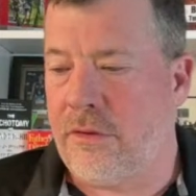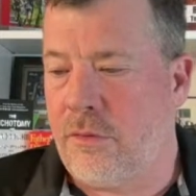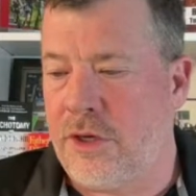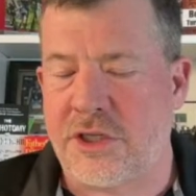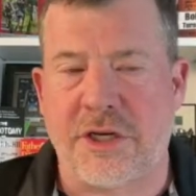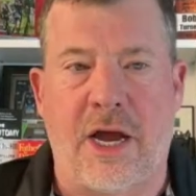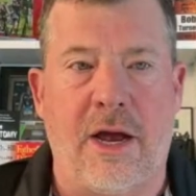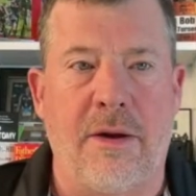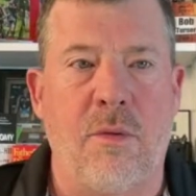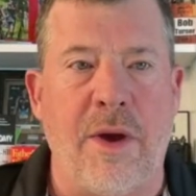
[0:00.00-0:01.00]
wish
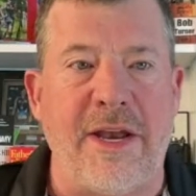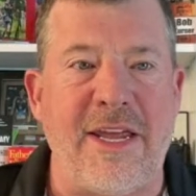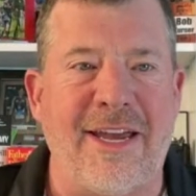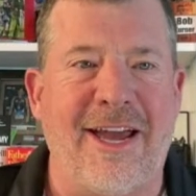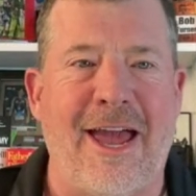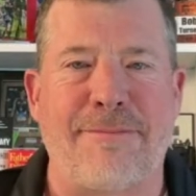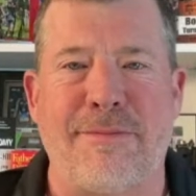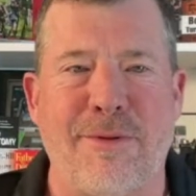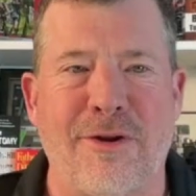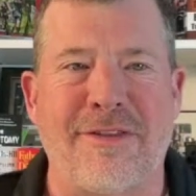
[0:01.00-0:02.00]
Wendy a happy
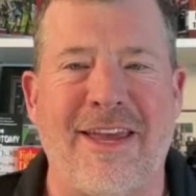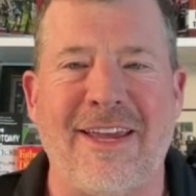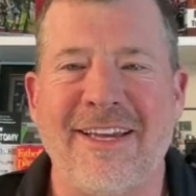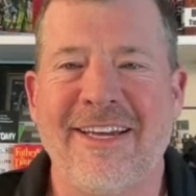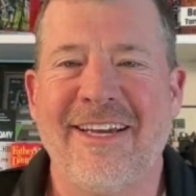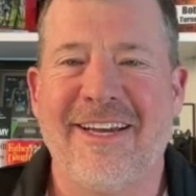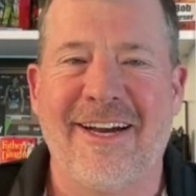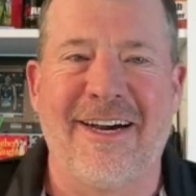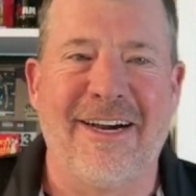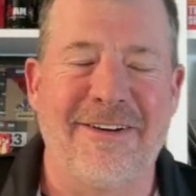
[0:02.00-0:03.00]
birthday.
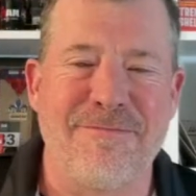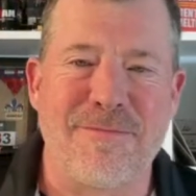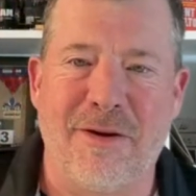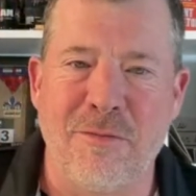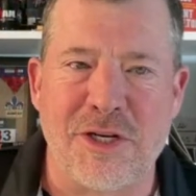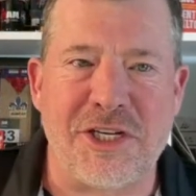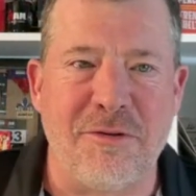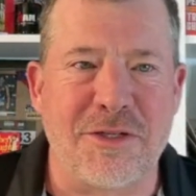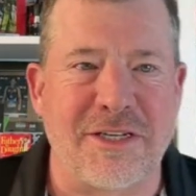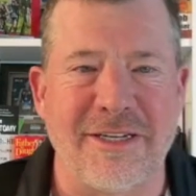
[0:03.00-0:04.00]
I wish she
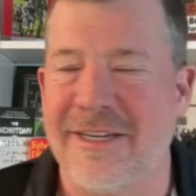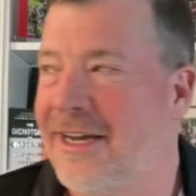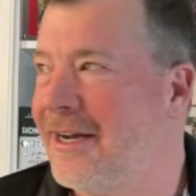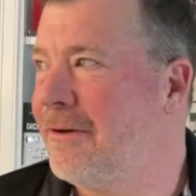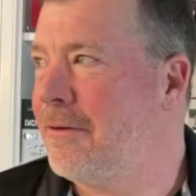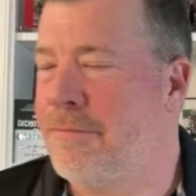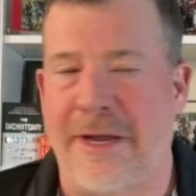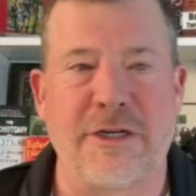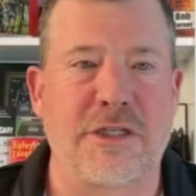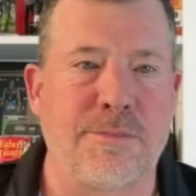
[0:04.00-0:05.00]
was in a
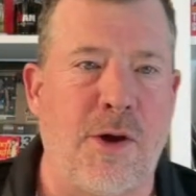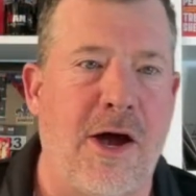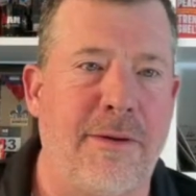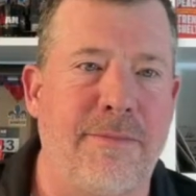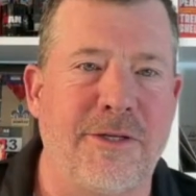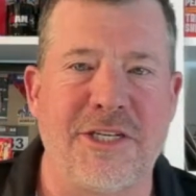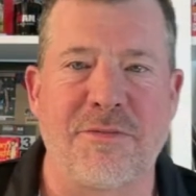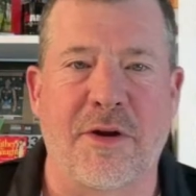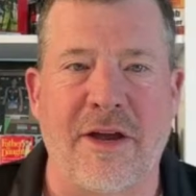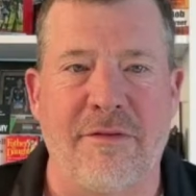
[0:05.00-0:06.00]
better spot, but she's
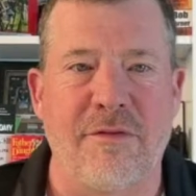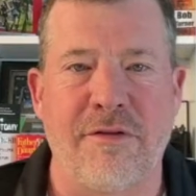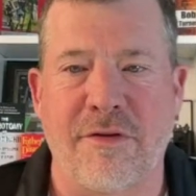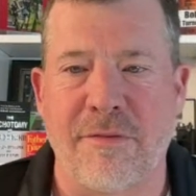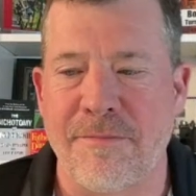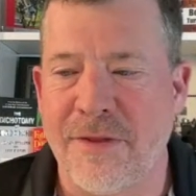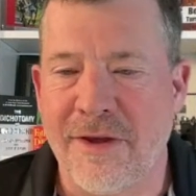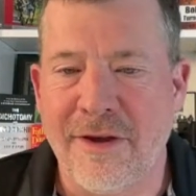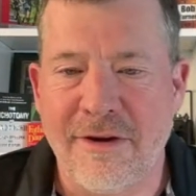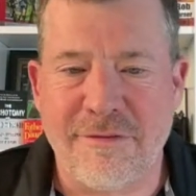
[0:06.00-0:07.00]
recovering from
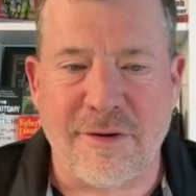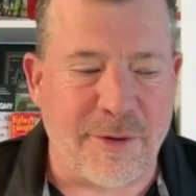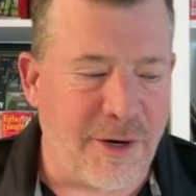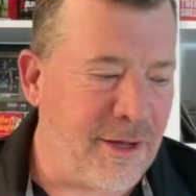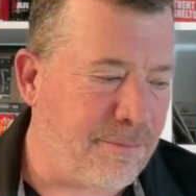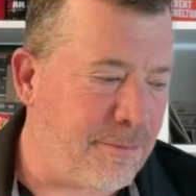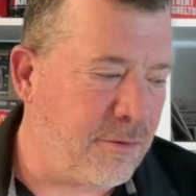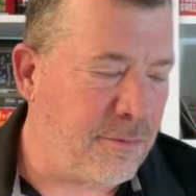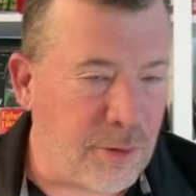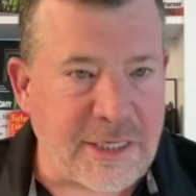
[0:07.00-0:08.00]
her hip
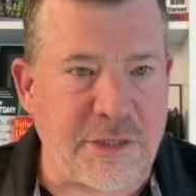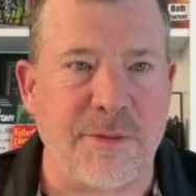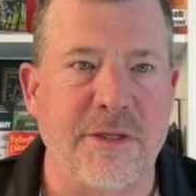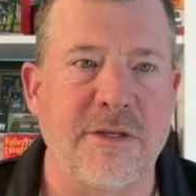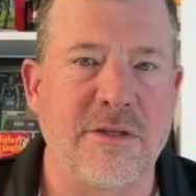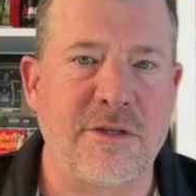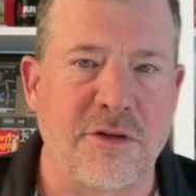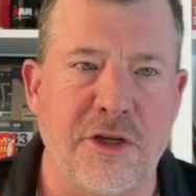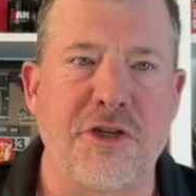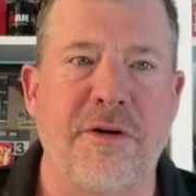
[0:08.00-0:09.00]
replacement
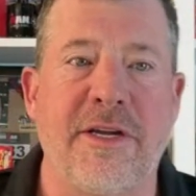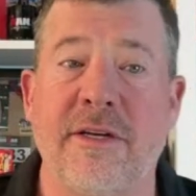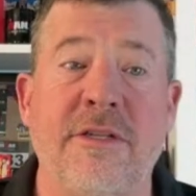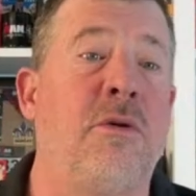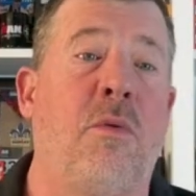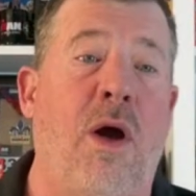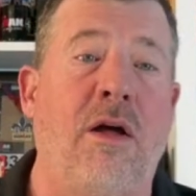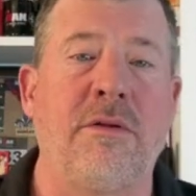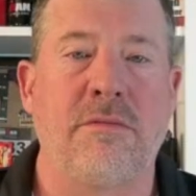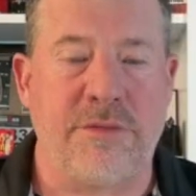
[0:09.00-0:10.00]
surgery and doing
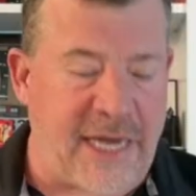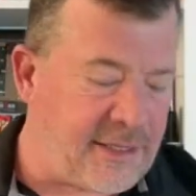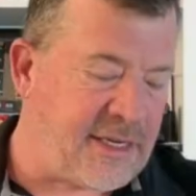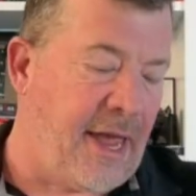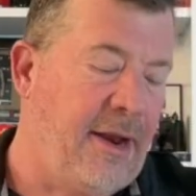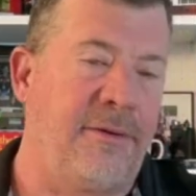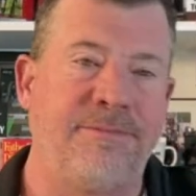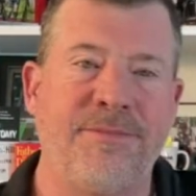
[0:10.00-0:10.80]
well. Day 10,